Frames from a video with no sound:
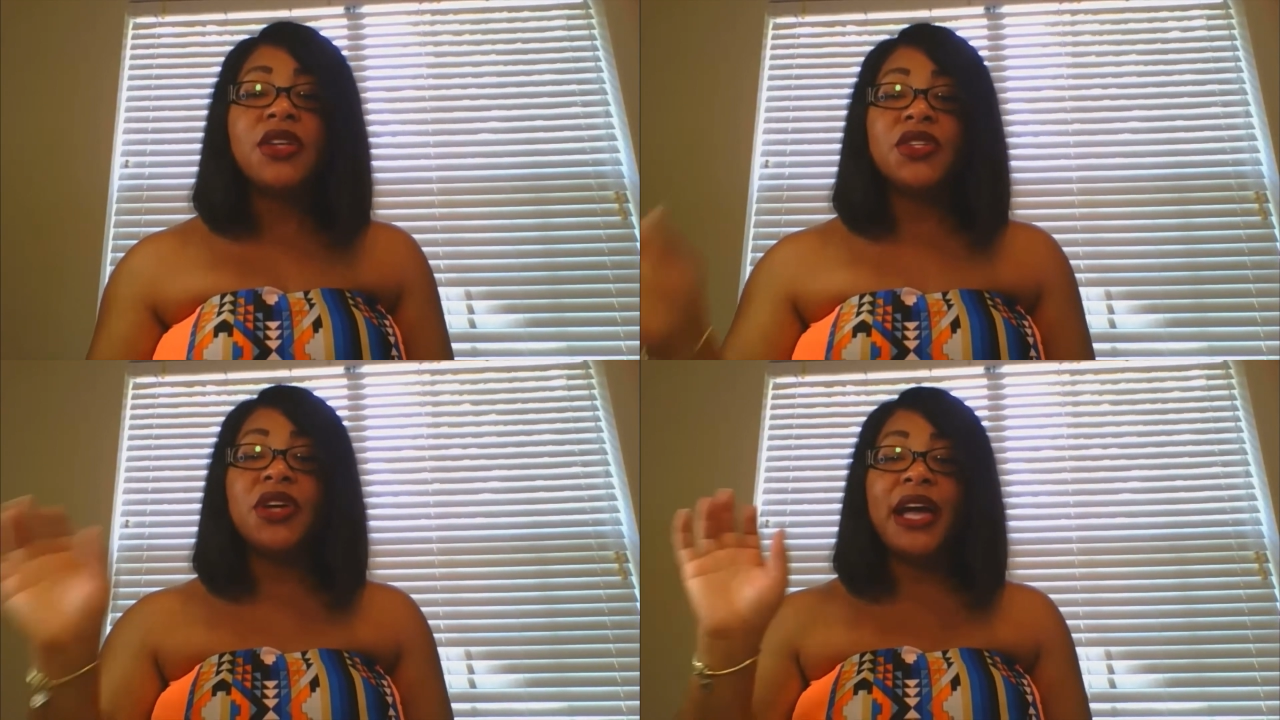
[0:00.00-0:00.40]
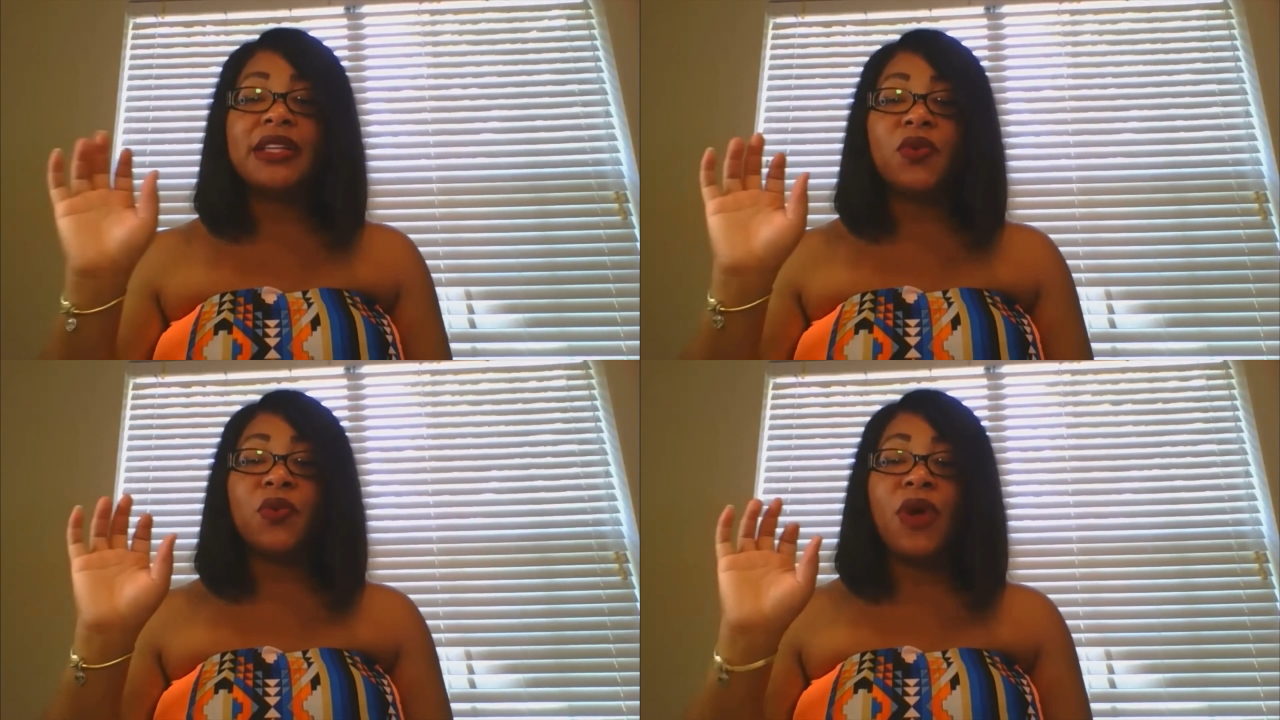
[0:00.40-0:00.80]
So you
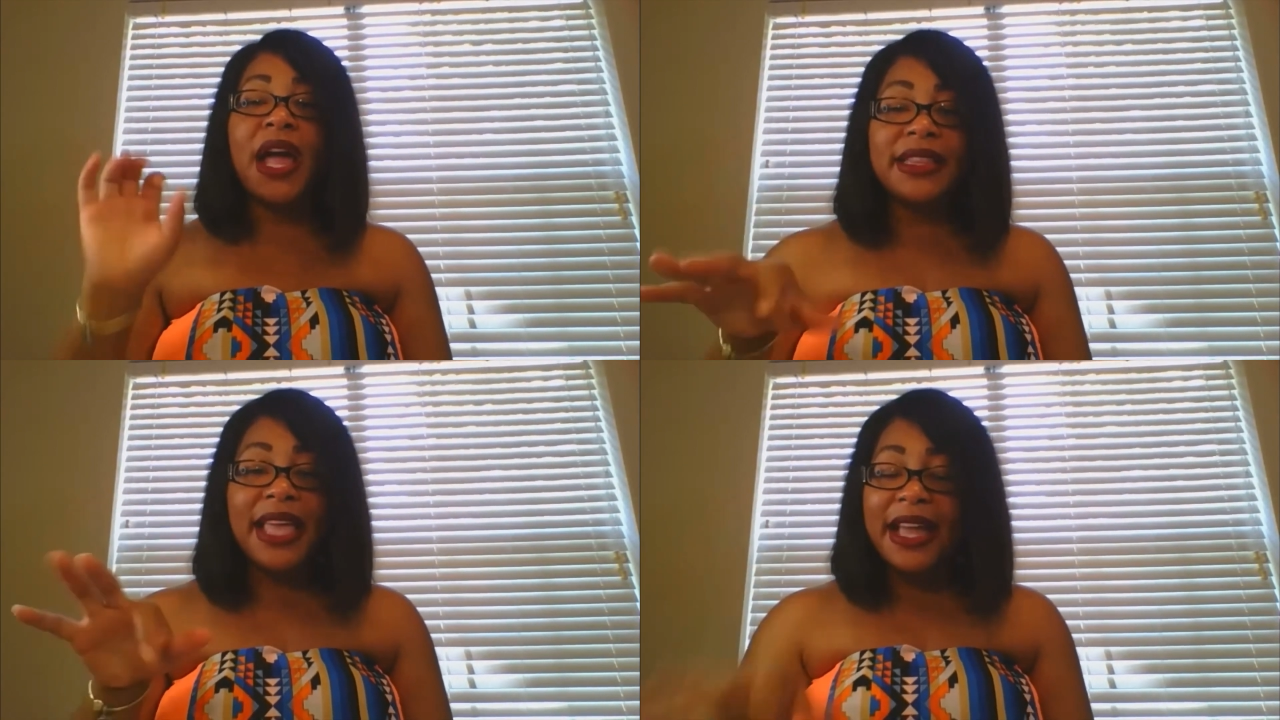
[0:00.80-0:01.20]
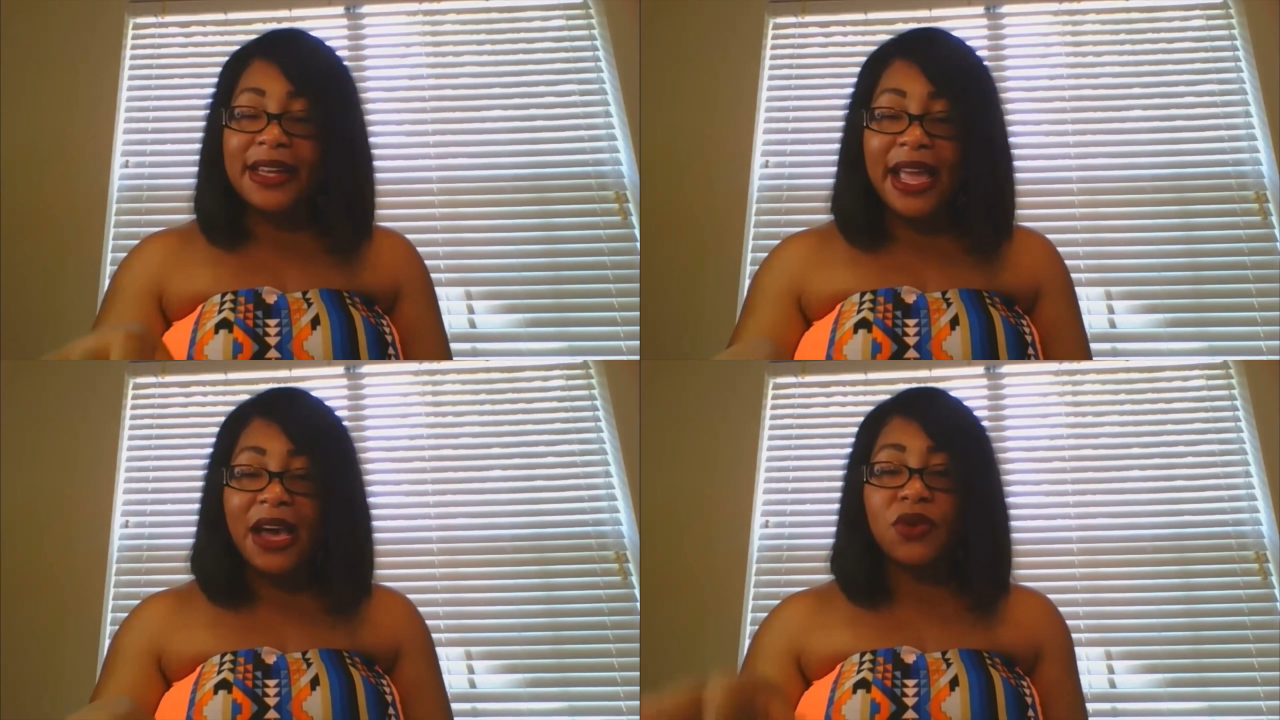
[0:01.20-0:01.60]
guys write
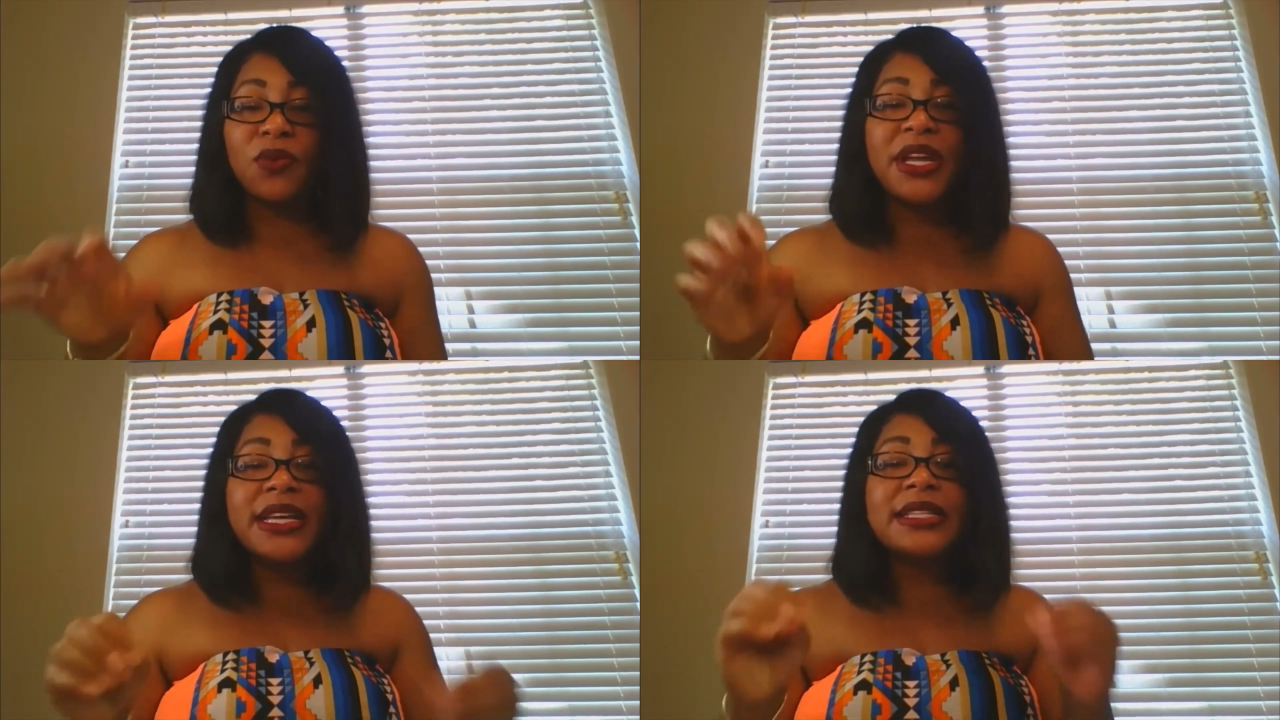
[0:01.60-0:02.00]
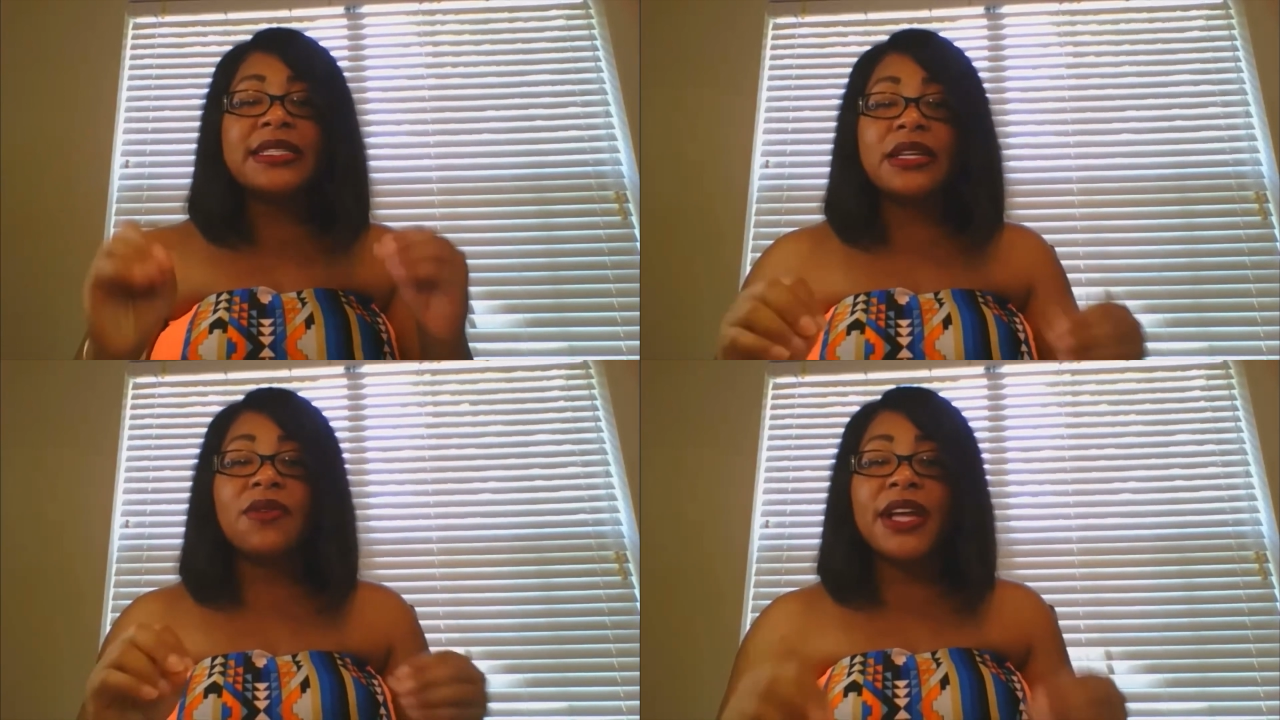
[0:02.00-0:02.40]
that down.
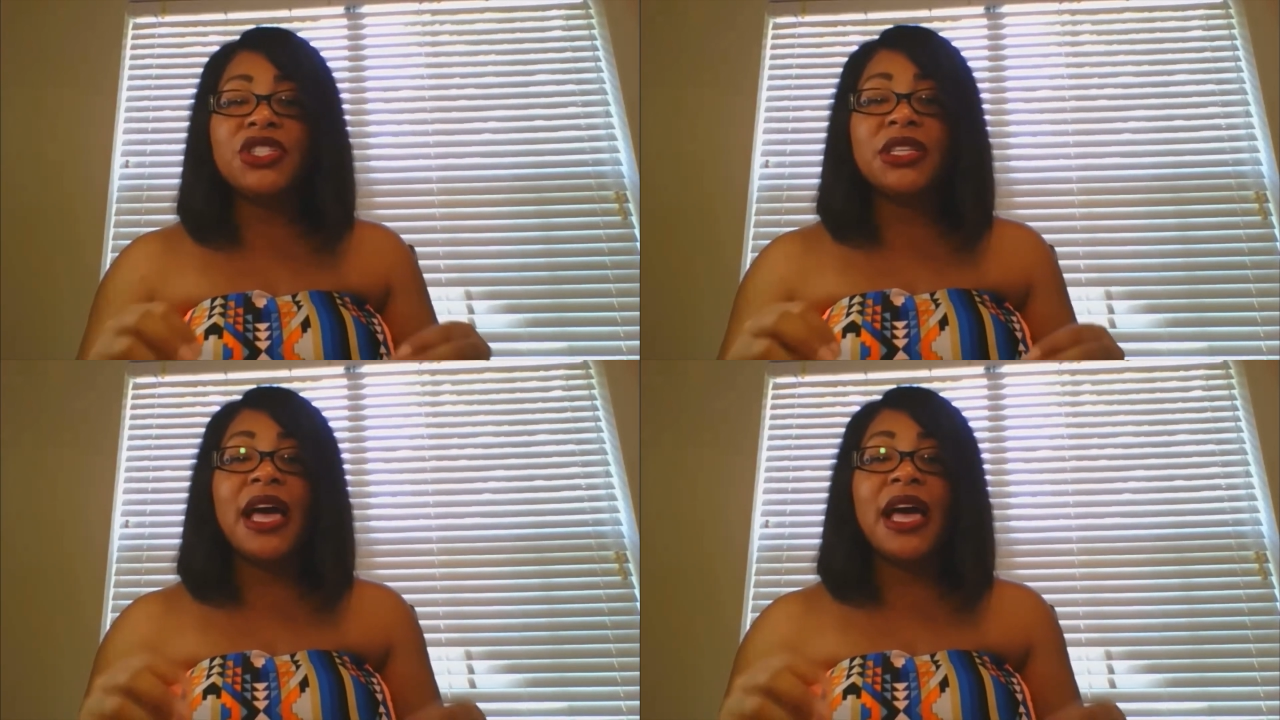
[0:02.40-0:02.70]
Reconsideration